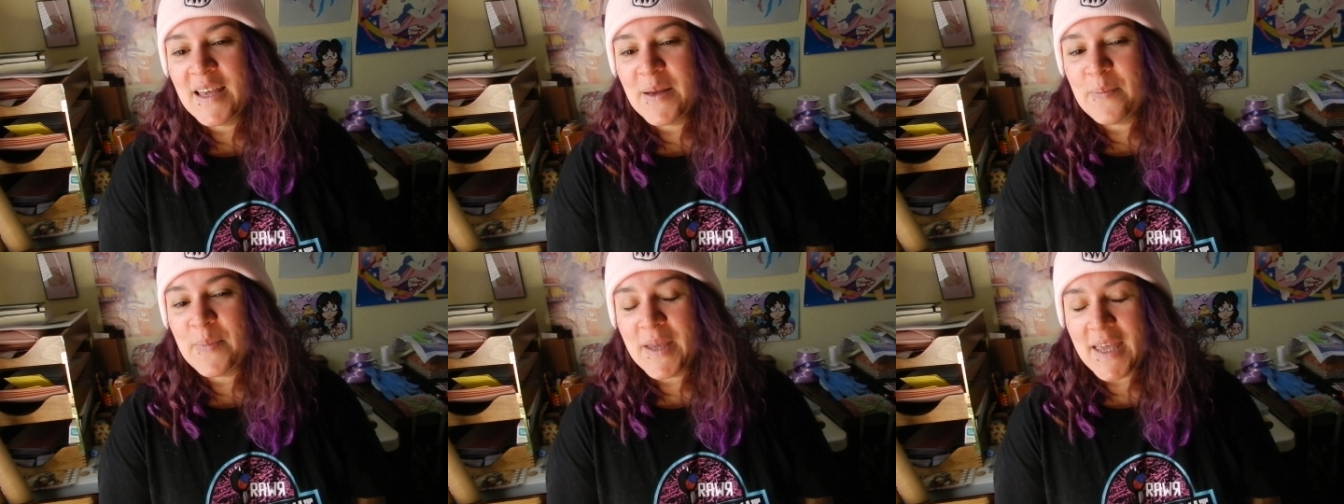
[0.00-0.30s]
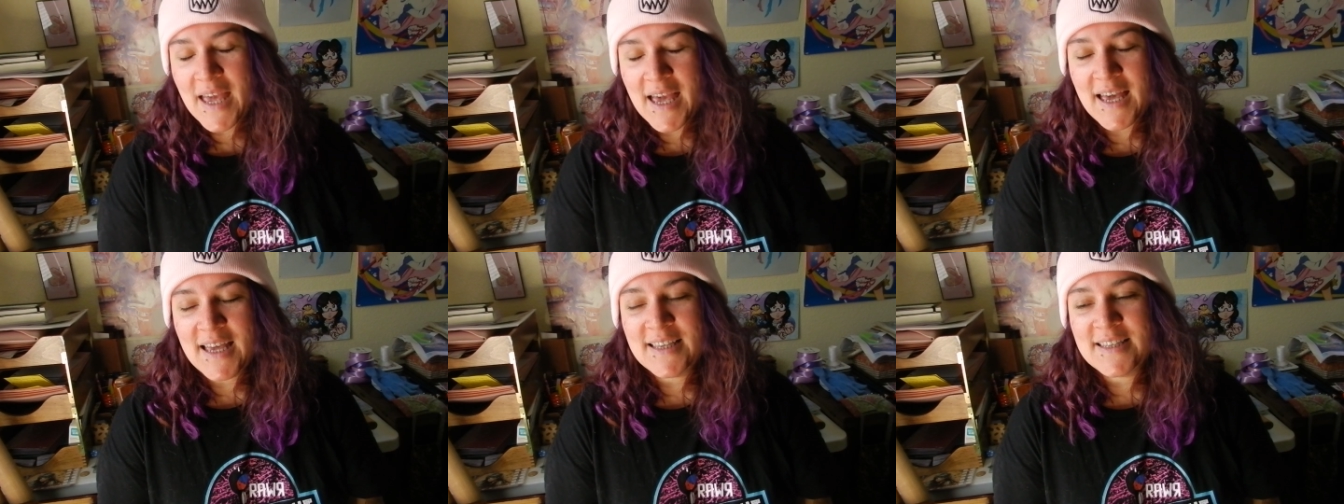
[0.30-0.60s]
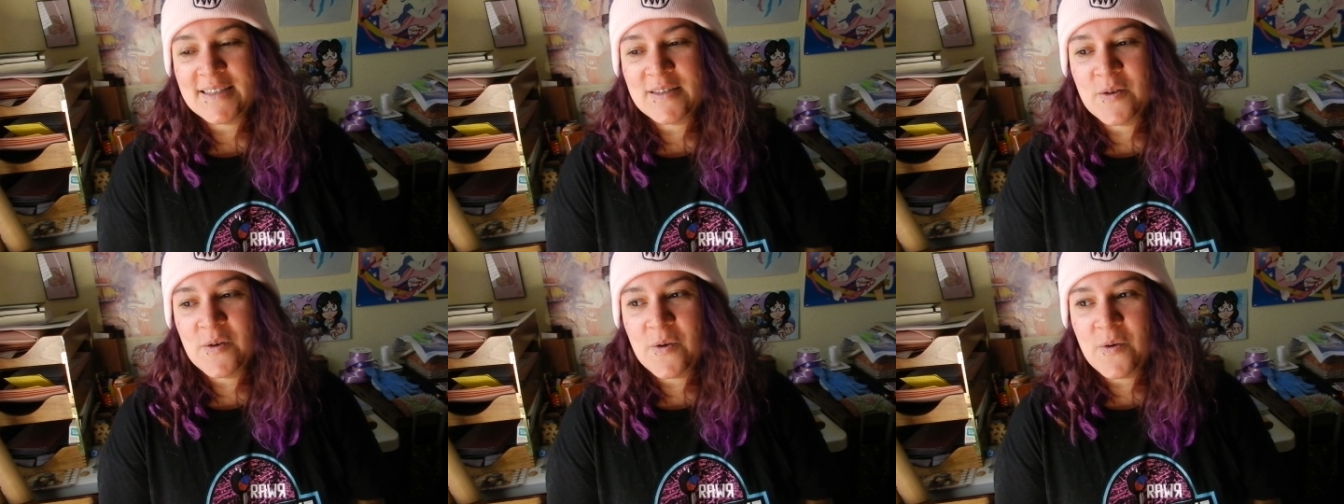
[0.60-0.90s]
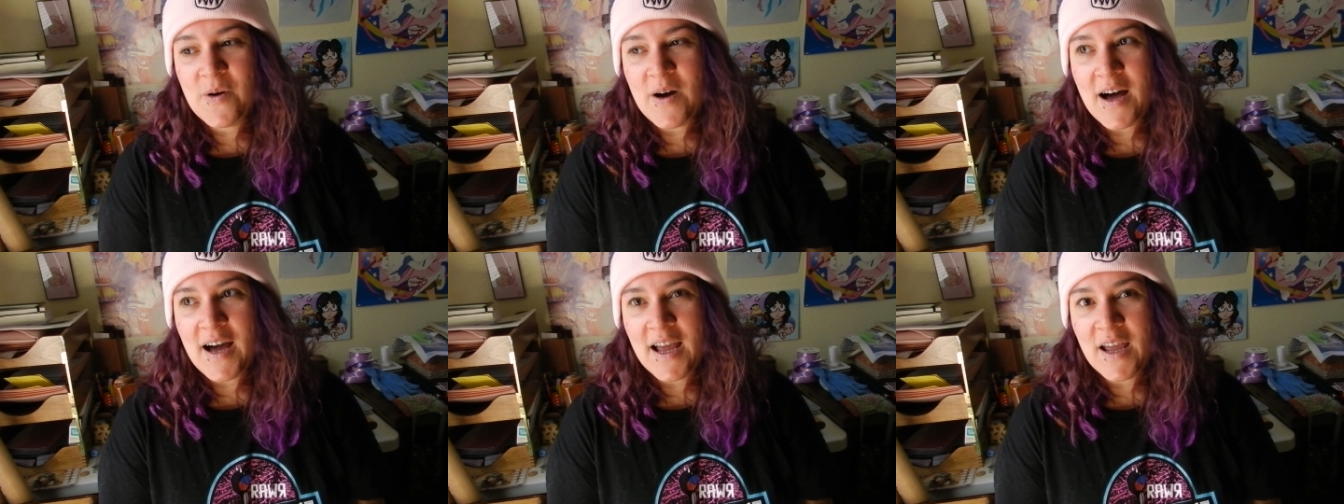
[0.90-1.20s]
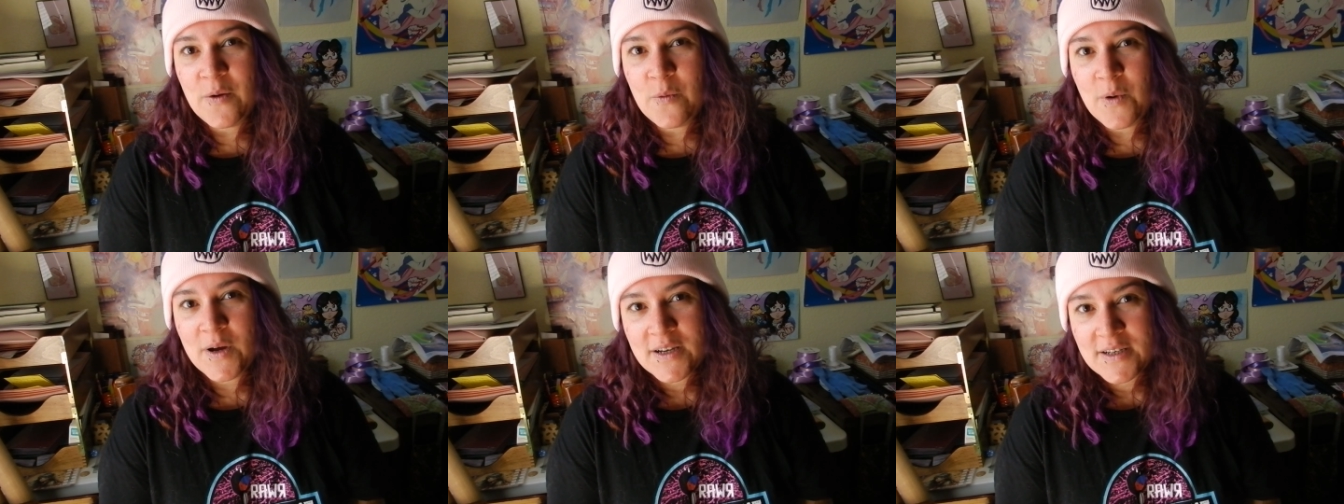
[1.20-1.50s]
but yeah, so
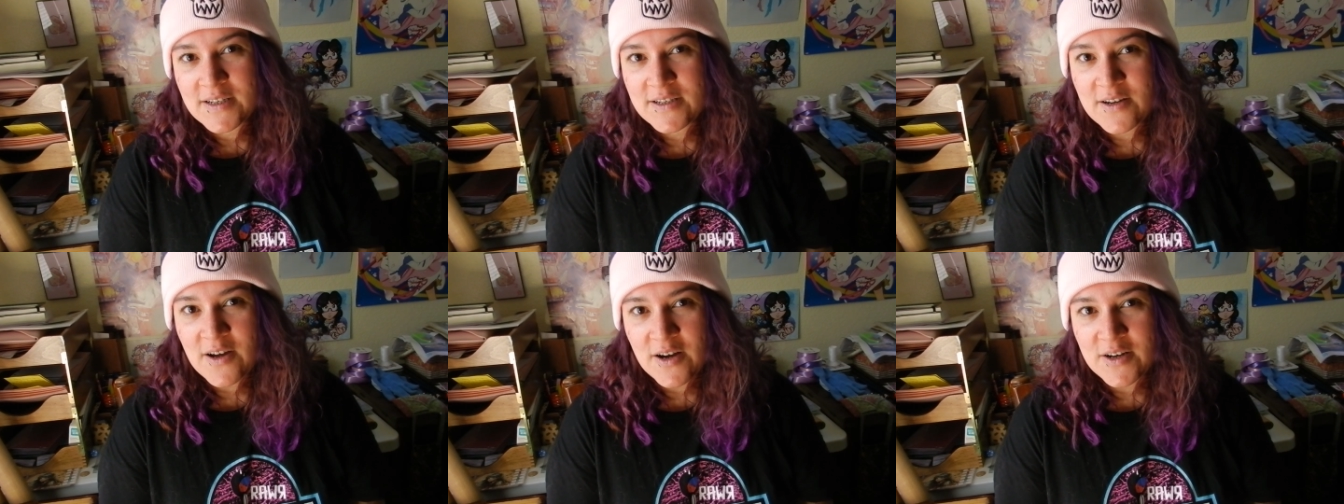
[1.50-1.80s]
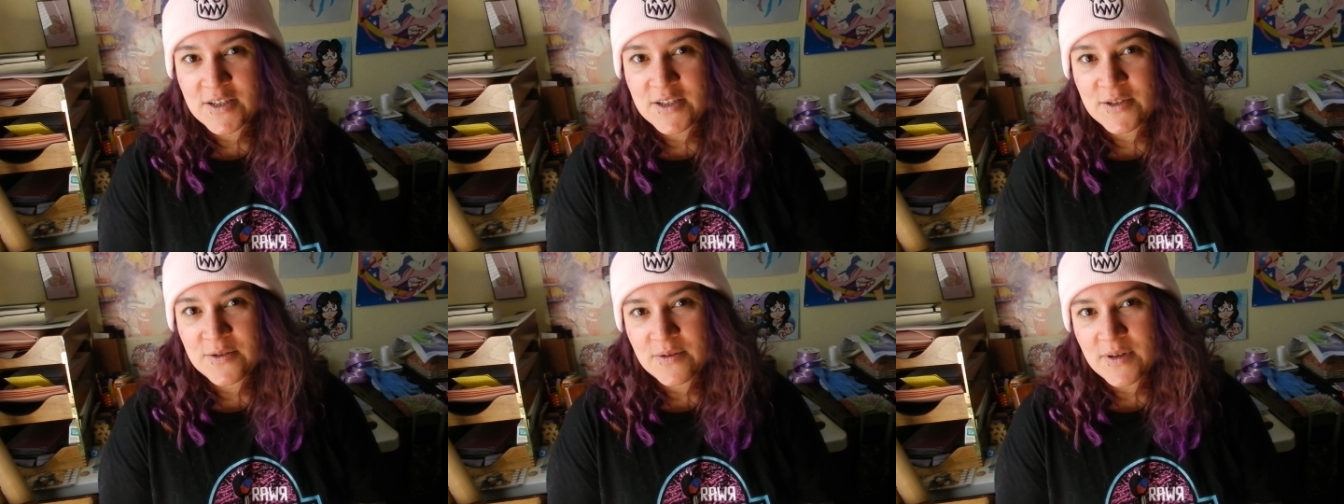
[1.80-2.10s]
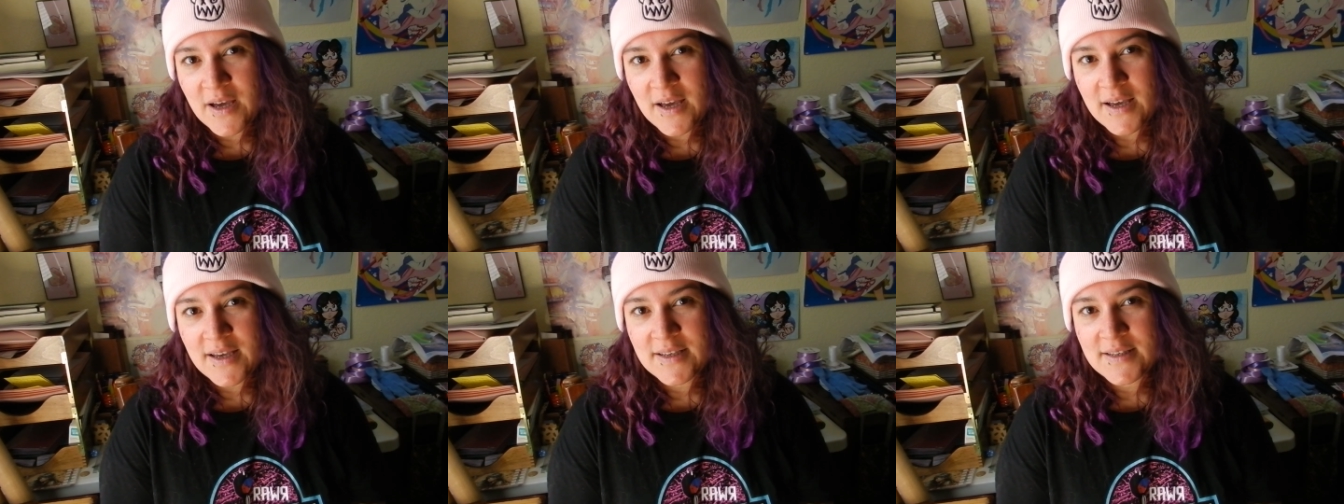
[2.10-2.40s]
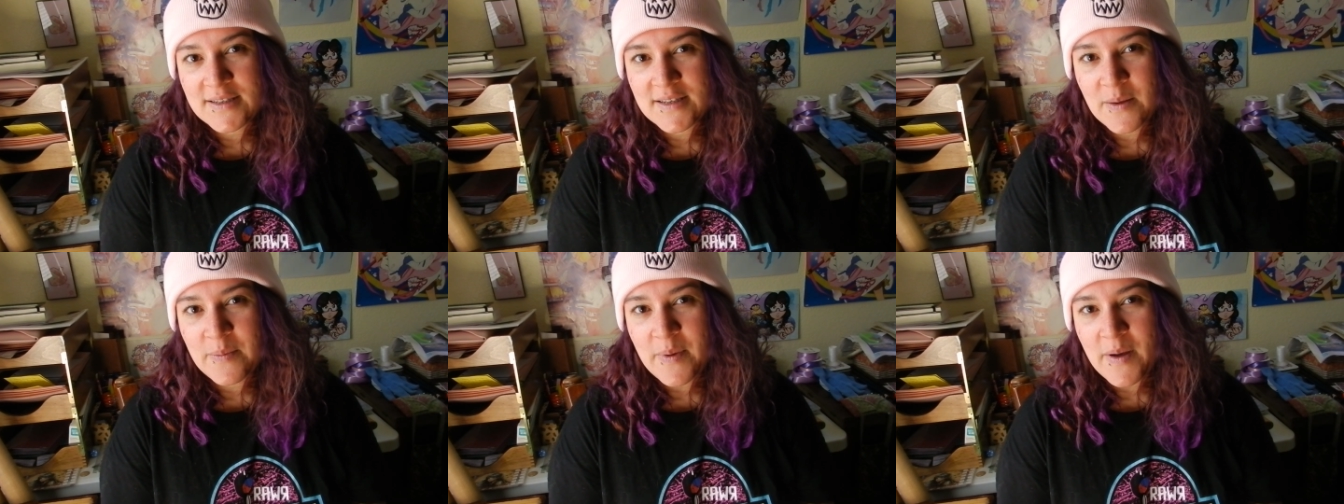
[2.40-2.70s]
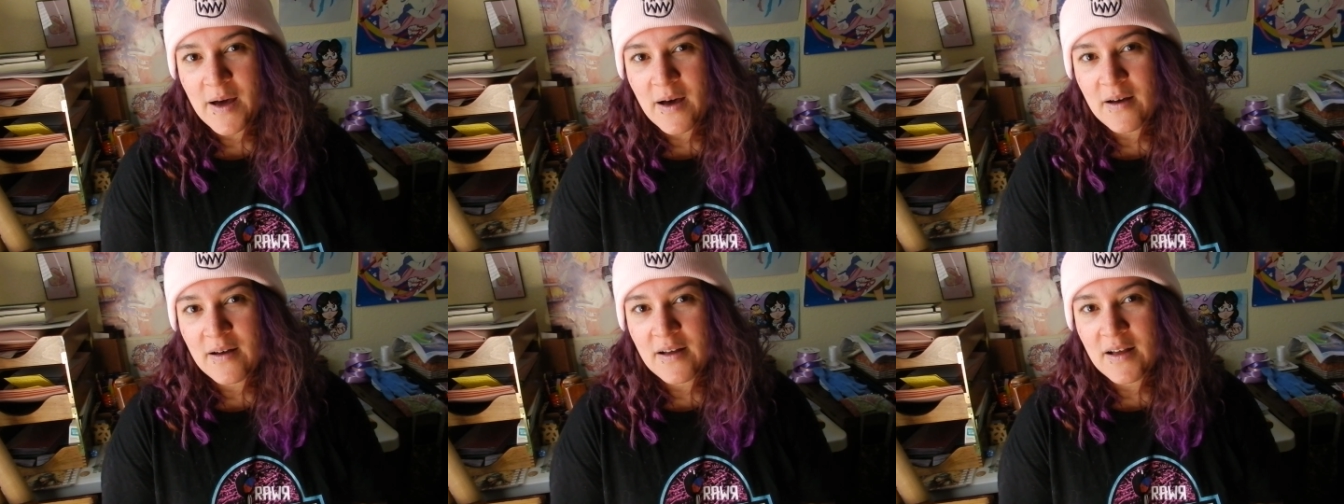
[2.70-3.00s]
I wanted to talk to you guys
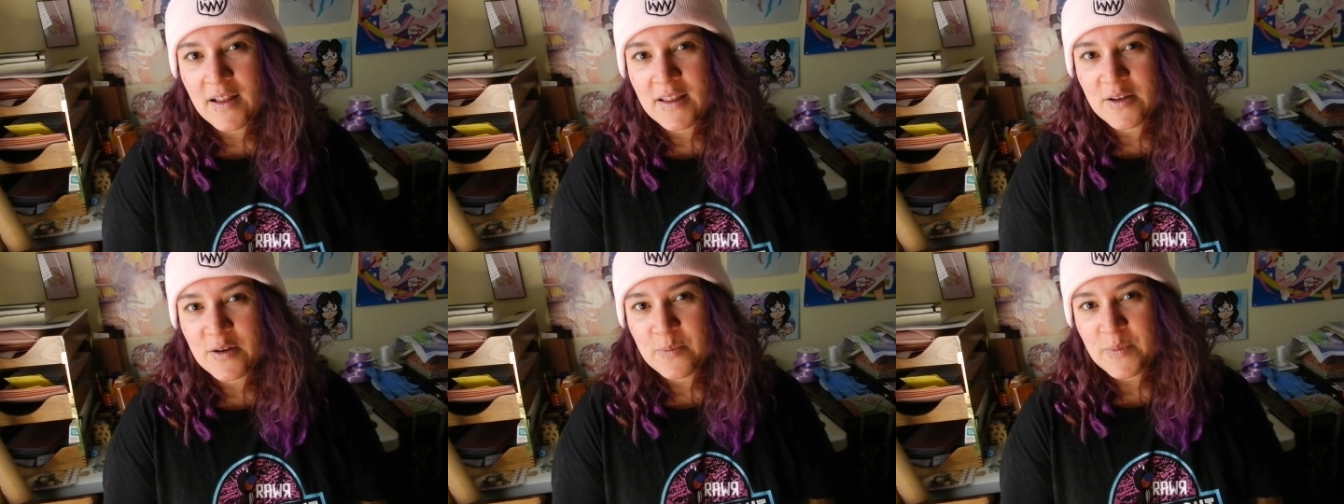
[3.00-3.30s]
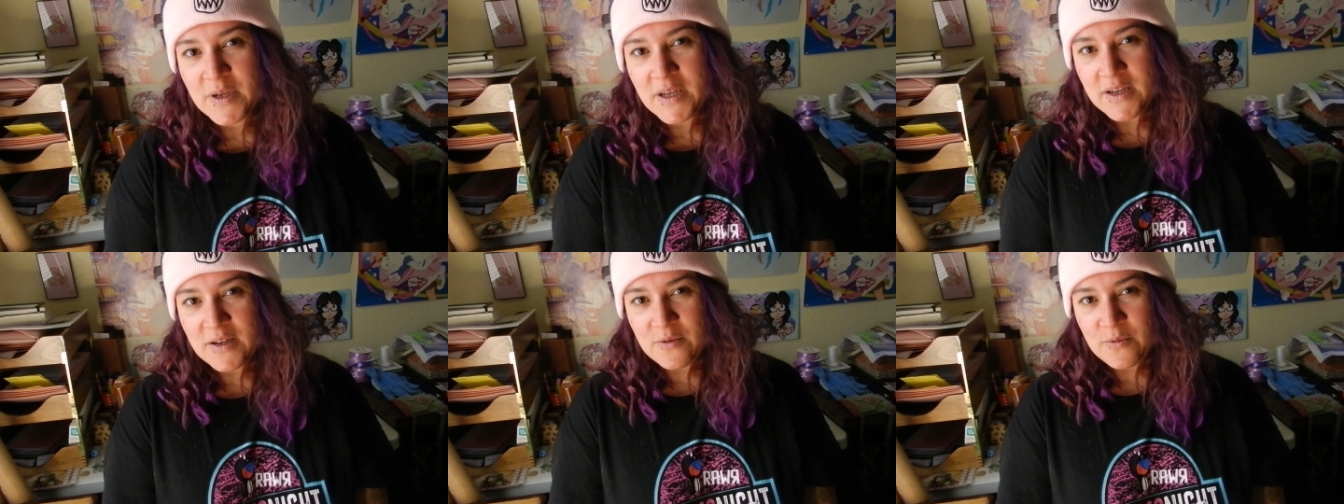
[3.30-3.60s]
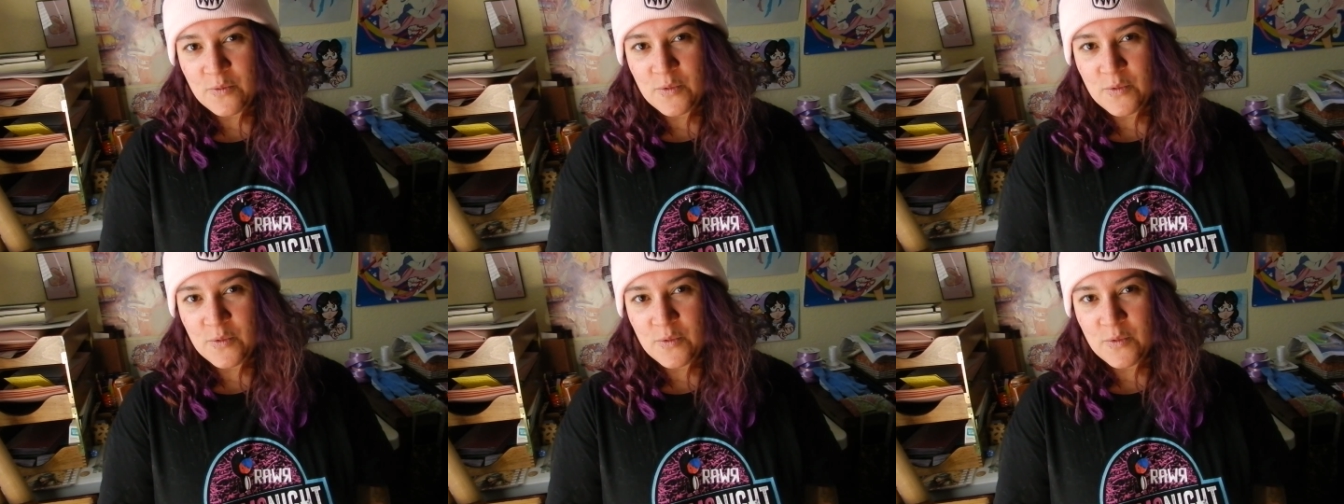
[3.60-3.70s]
about a little bit